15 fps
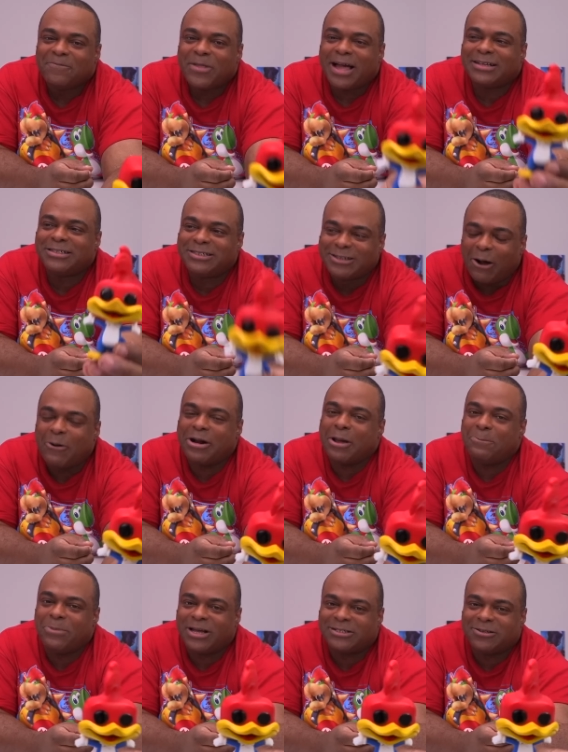I saw it
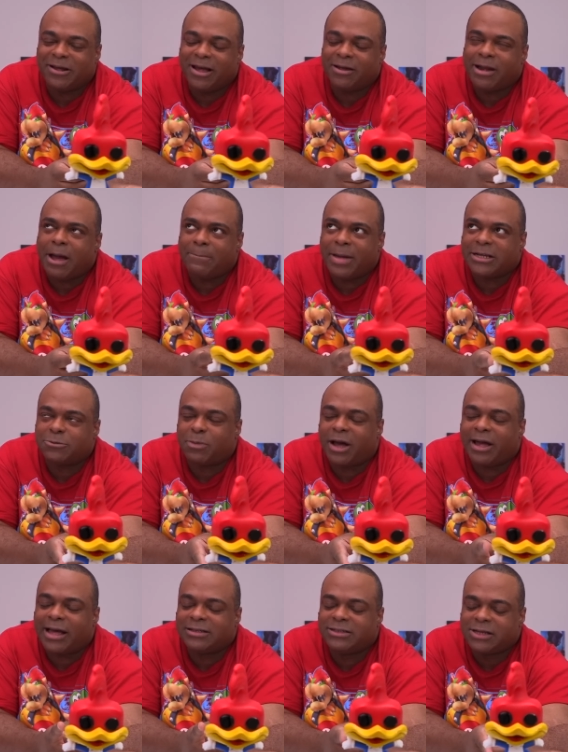at Best, uh, not Best
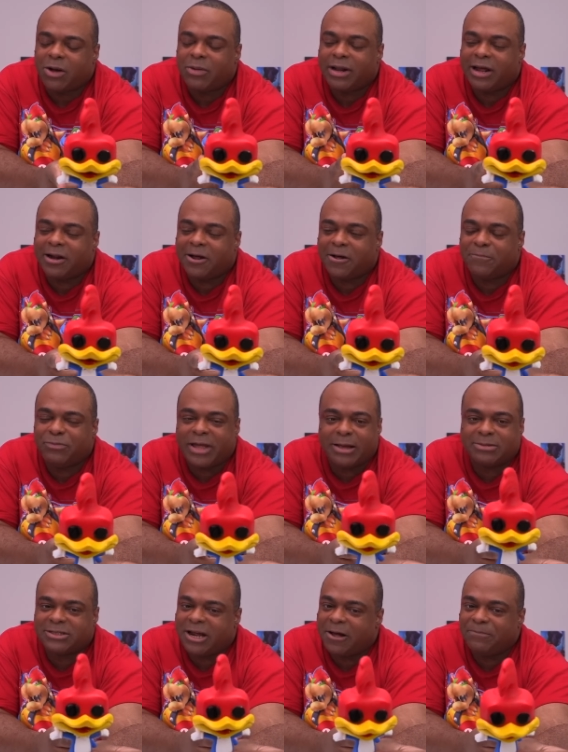Buy. I saw it at uh,
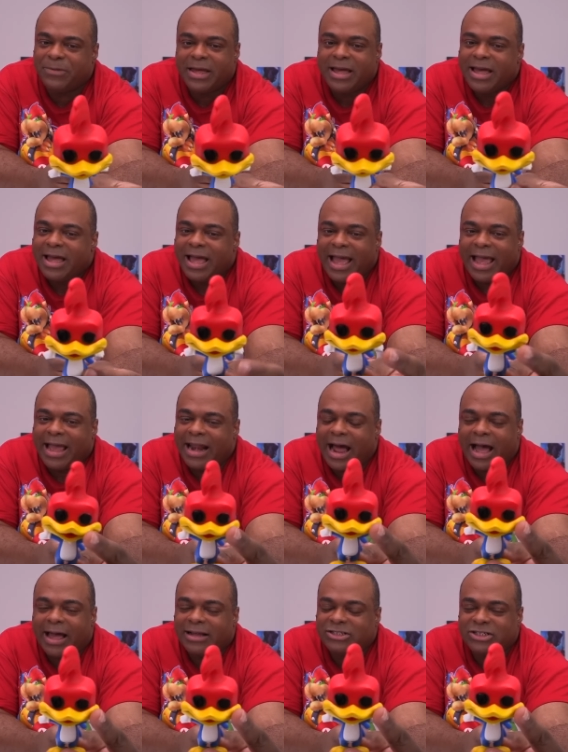GameStop, and
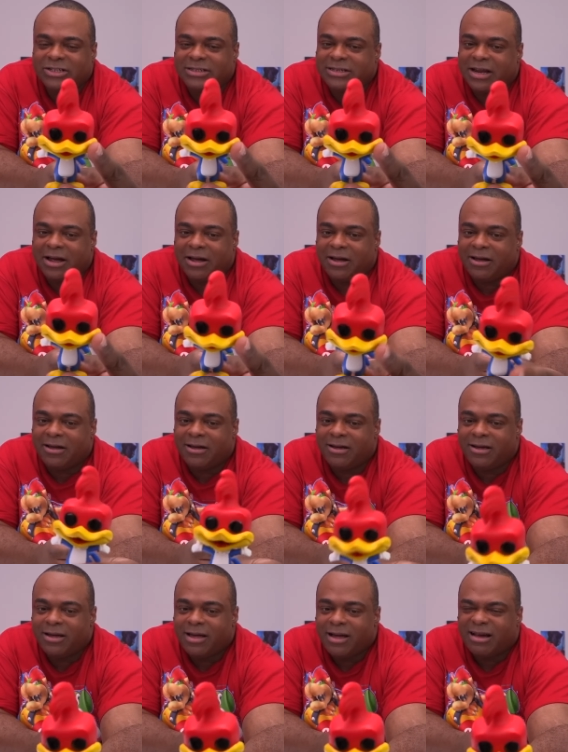I just, uh,
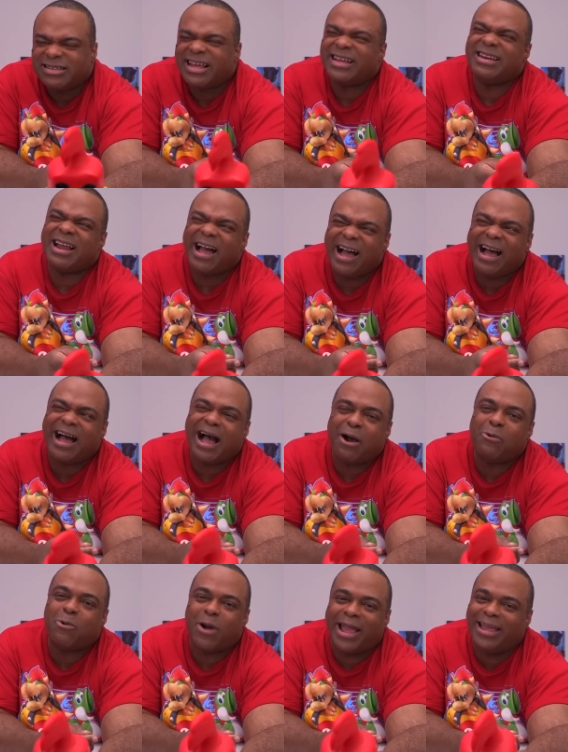I was like, oh,
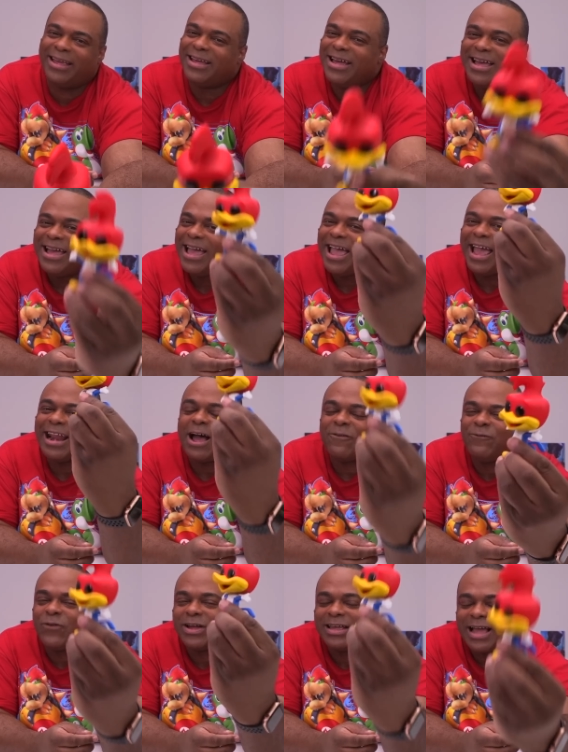I'll wait. And I
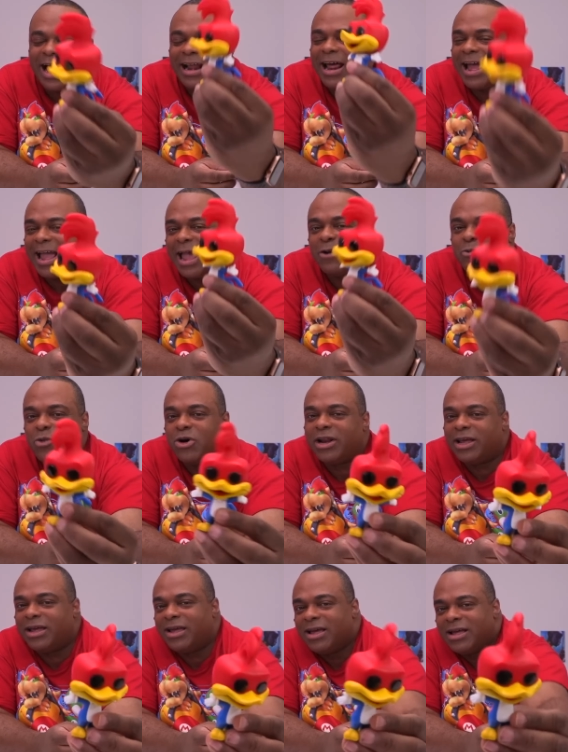forgot I had
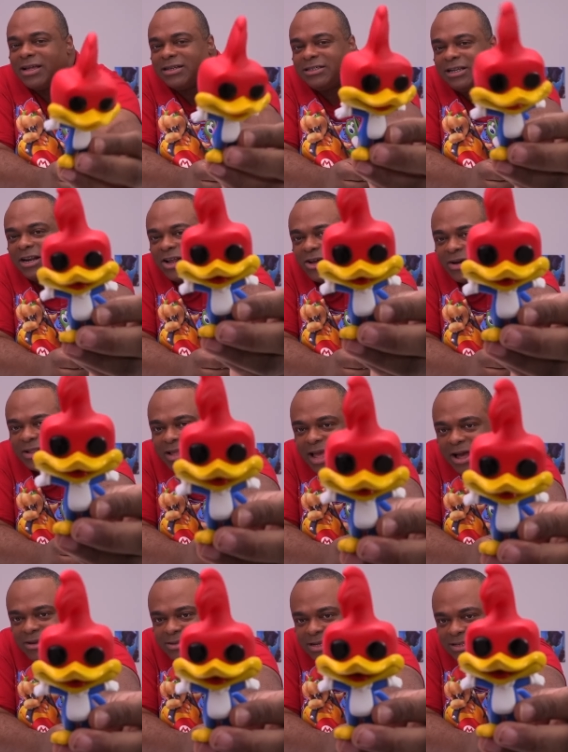Woody sitting here at the
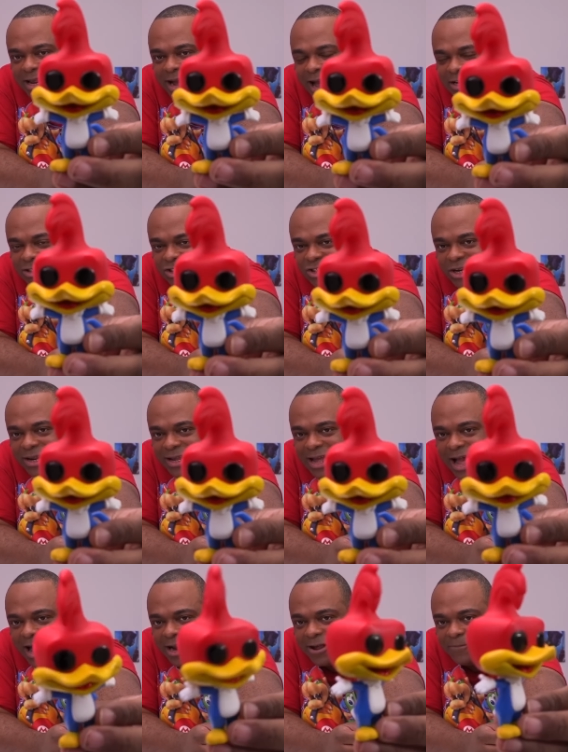house. I was like, I should have
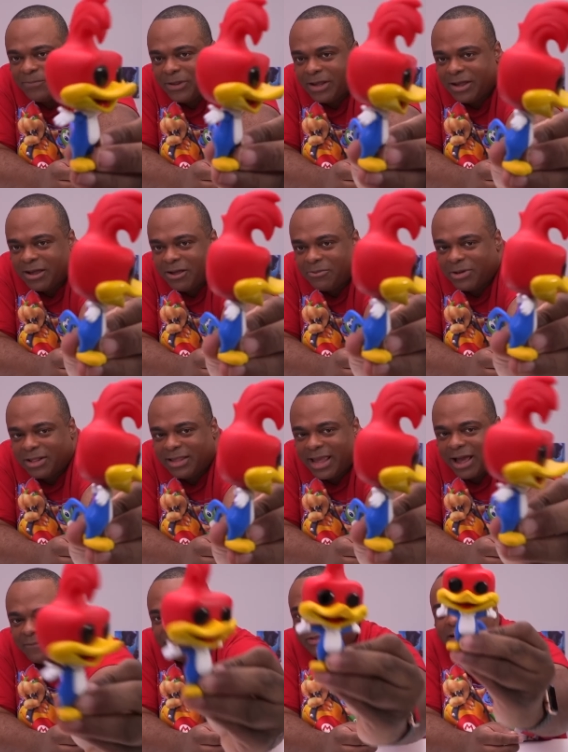got it. But
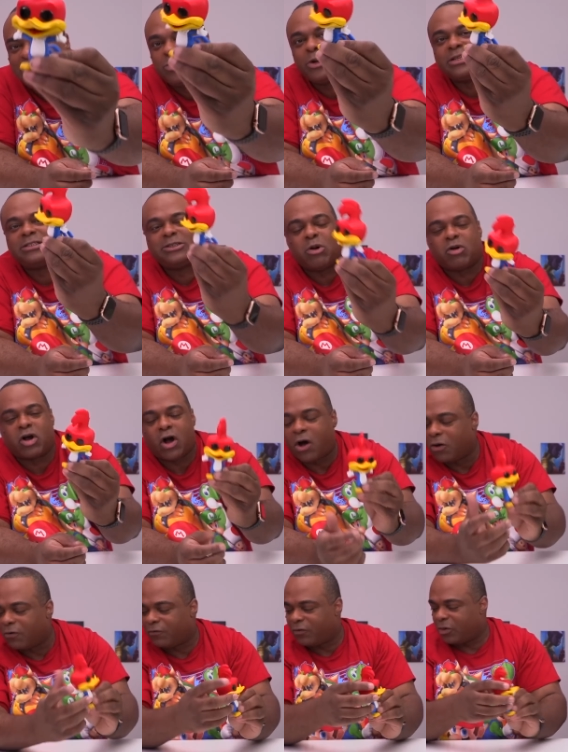yeah, this one is so
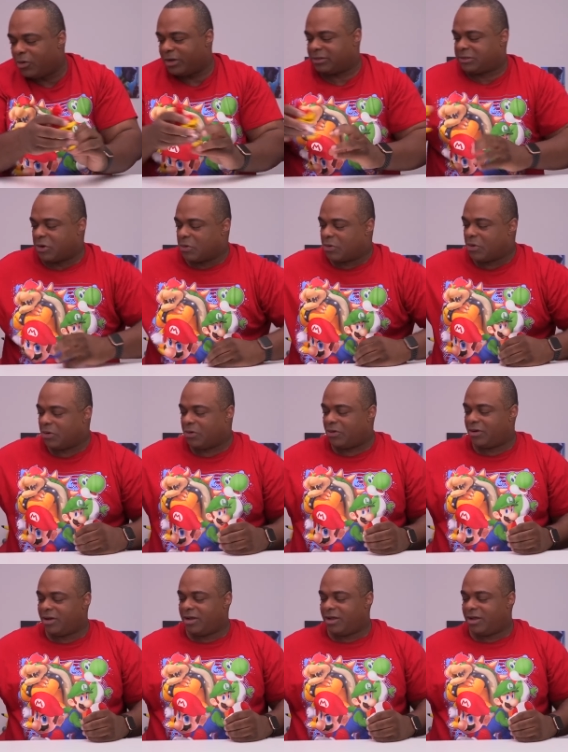colorful and so cool.